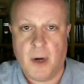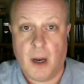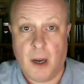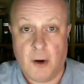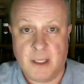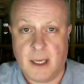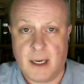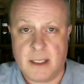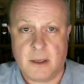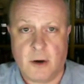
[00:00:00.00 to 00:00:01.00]

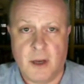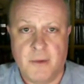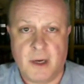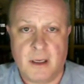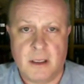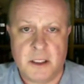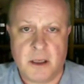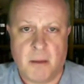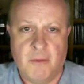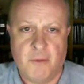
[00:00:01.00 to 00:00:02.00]
prioritising or giving
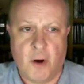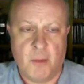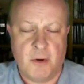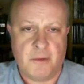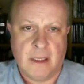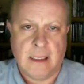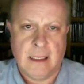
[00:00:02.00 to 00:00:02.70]
some form of